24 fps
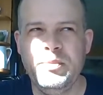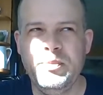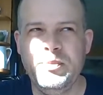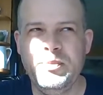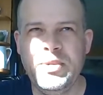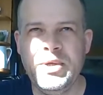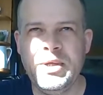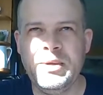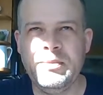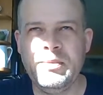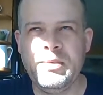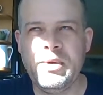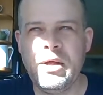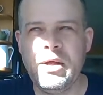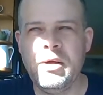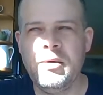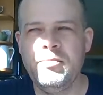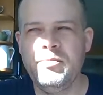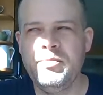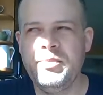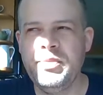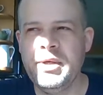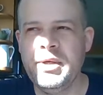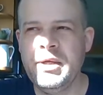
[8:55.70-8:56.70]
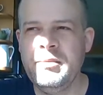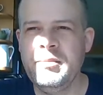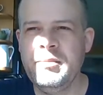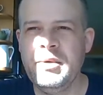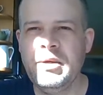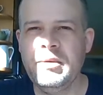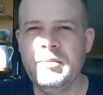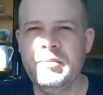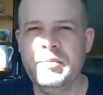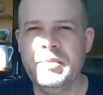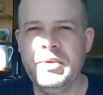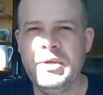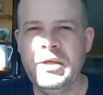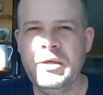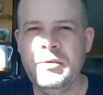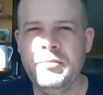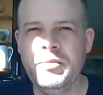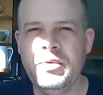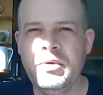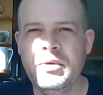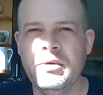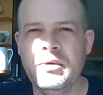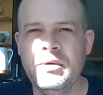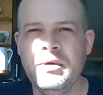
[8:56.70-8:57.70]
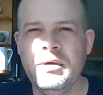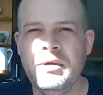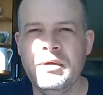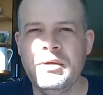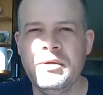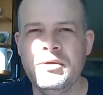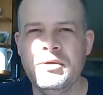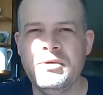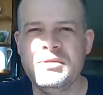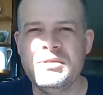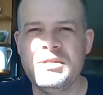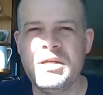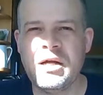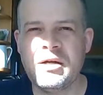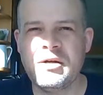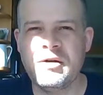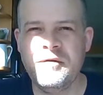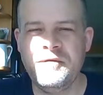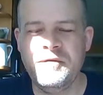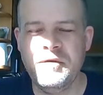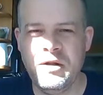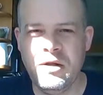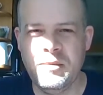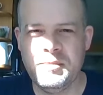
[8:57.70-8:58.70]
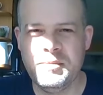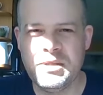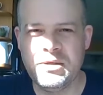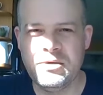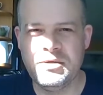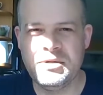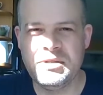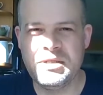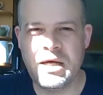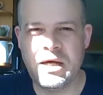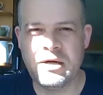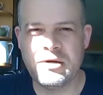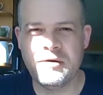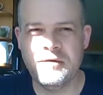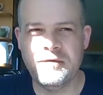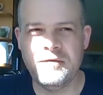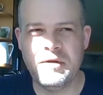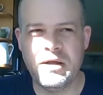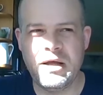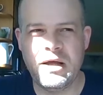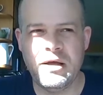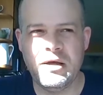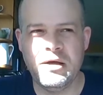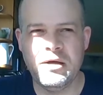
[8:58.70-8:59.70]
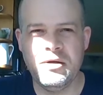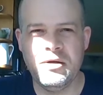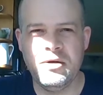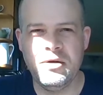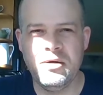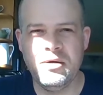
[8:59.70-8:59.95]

Beep, beep, beep. There's Dr. Phillips and there's Dr. Flathead.